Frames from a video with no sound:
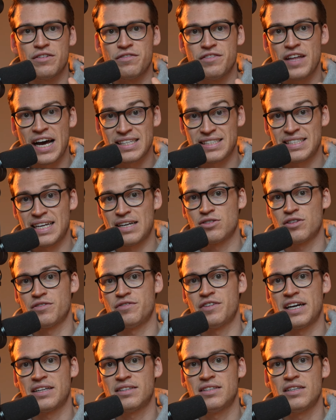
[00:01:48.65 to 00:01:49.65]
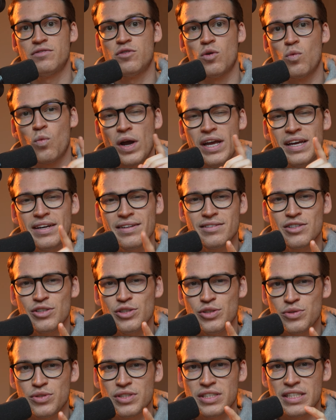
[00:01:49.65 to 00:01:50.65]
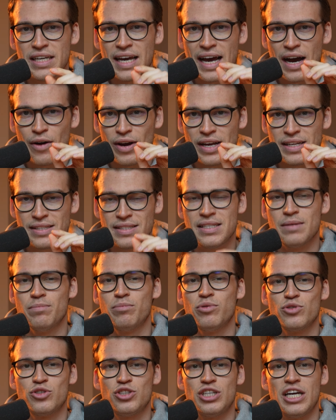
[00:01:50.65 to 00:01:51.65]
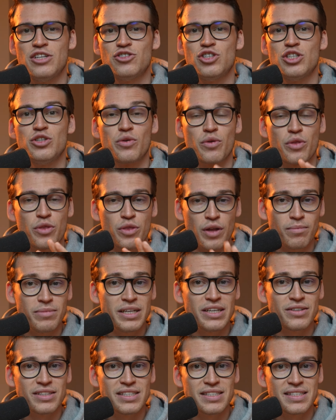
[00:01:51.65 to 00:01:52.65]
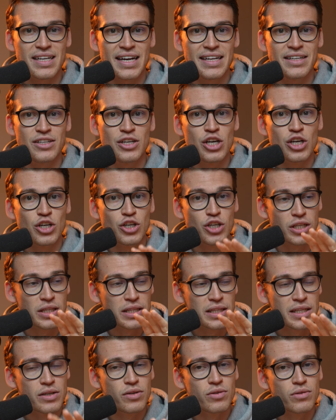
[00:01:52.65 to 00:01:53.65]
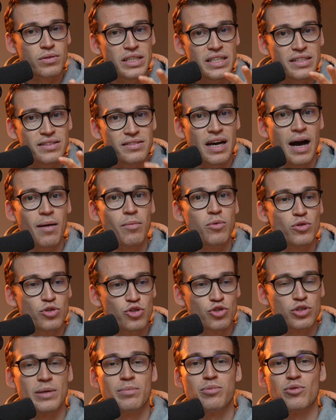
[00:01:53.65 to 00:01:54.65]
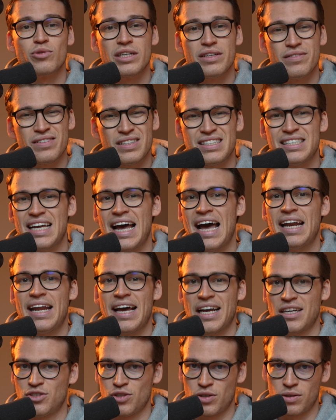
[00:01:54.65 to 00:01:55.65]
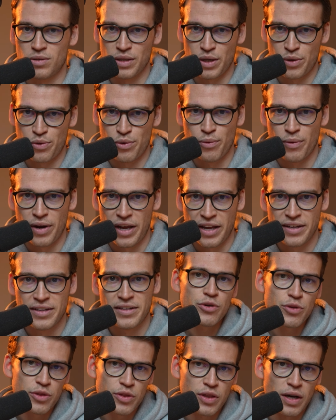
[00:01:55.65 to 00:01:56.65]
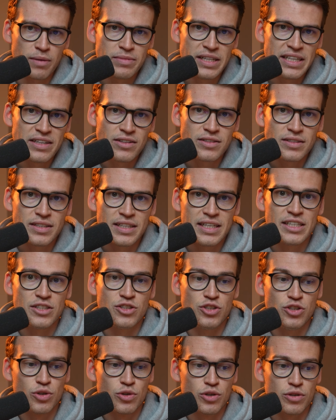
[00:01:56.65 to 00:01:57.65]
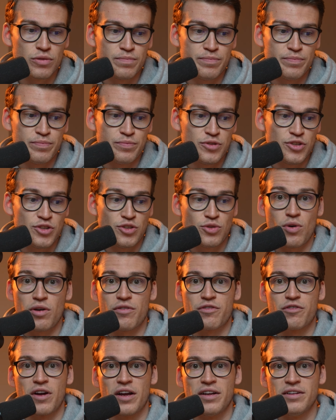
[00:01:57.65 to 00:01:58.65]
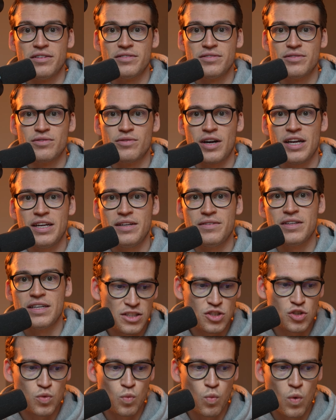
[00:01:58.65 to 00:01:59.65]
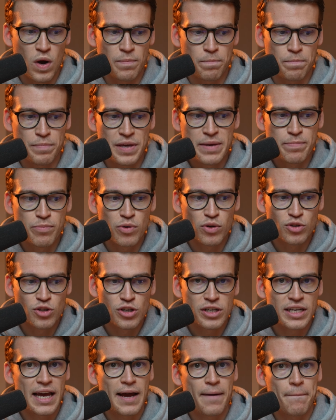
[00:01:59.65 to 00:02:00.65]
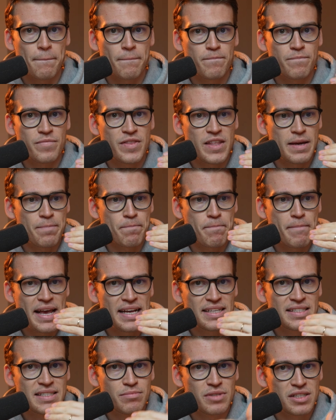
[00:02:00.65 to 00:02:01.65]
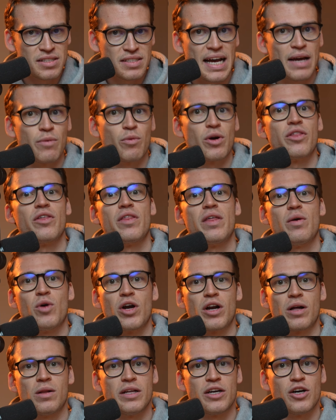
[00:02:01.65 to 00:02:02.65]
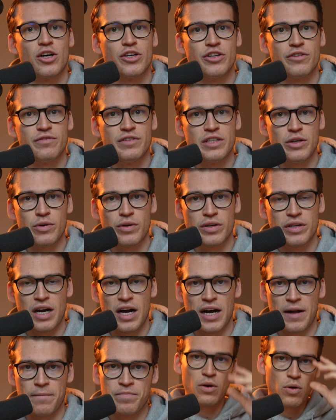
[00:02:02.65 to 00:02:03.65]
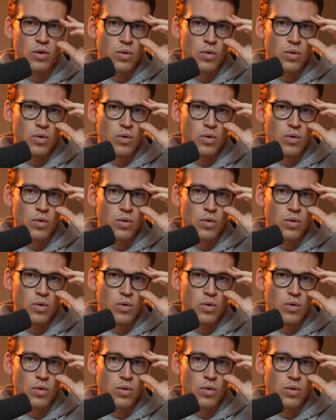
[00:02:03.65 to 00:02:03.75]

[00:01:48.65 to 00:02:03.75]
if that sounds effective, wait until you see how a simple change in your thumbnail design could literally double, triple, or even 10x your click-through rate. Your thumbnail is your storefront, right? It's what people look at that makes them decide whether they want to click on your video or not. Now,